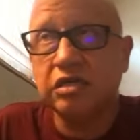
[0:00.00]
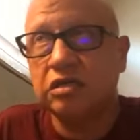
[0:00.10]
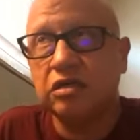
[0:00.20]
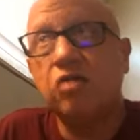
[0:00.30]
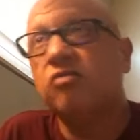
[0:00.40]
I
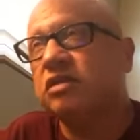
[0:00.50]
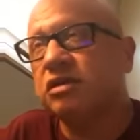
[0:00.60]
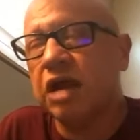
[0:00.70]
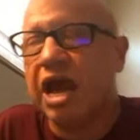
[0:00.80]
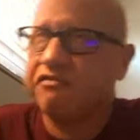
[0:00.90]
didn't know that
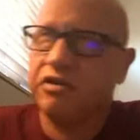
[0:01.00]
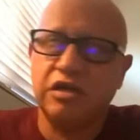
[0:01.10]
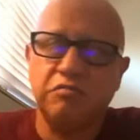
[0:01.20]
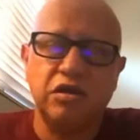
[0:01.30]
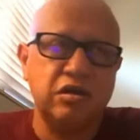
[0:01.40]
there were
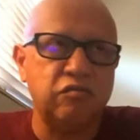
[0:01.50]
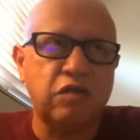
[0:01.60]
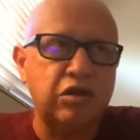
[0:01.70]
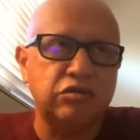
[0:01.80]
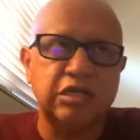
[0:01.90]
African American
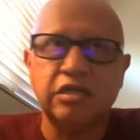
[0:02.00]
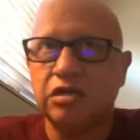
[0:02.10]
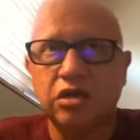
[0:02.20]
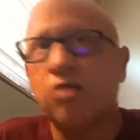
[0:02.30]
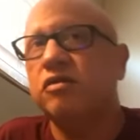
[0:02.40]
writers. I
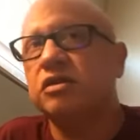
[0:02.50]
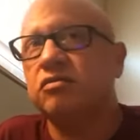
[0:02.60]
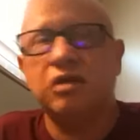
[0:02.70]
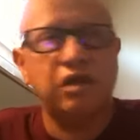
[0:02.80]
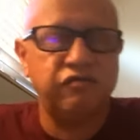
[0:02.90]
didn't know that there
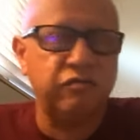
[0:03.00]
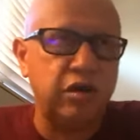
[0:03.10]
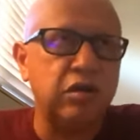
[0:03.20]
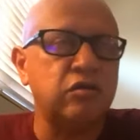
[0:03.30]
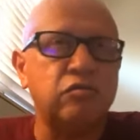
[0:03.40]
were Native
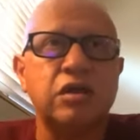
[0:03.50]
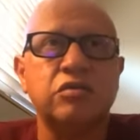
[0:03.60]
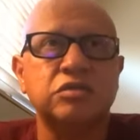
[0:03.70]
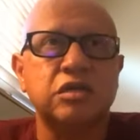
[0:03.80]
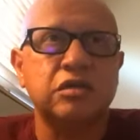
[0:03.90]
American
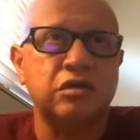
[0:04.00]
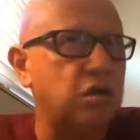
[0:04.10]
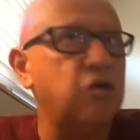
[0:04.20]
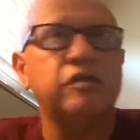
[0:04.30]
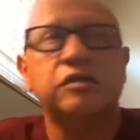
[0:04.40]
writers. I didn't
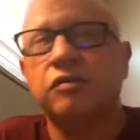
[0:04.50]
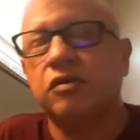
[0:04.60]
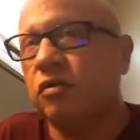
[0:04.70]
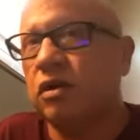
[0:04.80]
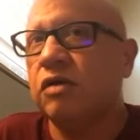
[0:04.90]
know that there were
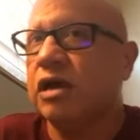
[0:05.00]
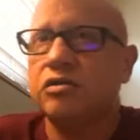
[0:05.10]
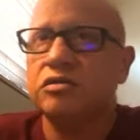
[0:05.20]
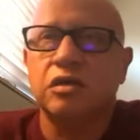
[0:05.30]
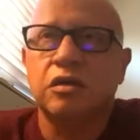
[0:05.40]
queer
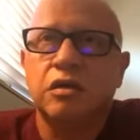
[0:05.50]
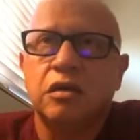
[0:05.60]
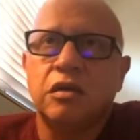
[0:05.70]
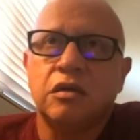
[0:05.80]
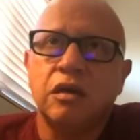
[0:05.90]
writers.
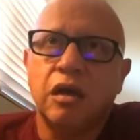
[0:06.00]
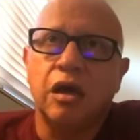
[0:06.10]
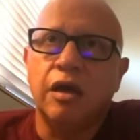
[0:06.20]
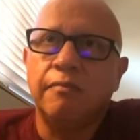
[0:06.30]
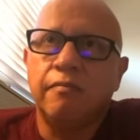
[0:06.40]

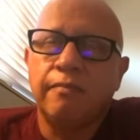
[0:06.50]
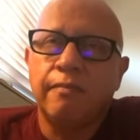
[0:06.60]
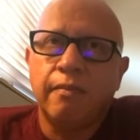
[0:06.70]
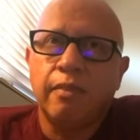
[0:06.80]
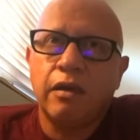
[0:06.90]
Um,
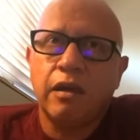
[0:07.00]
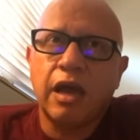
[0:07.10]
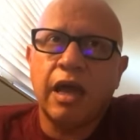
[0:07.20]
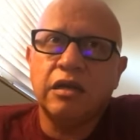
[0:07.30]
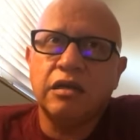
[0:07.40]

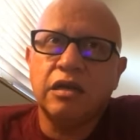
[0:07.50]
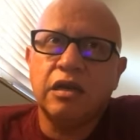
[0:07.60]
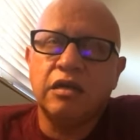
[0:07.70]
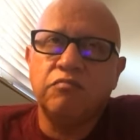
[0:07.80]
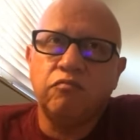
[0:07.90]
and
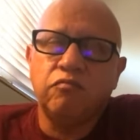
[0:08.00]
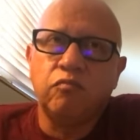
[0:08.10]
it,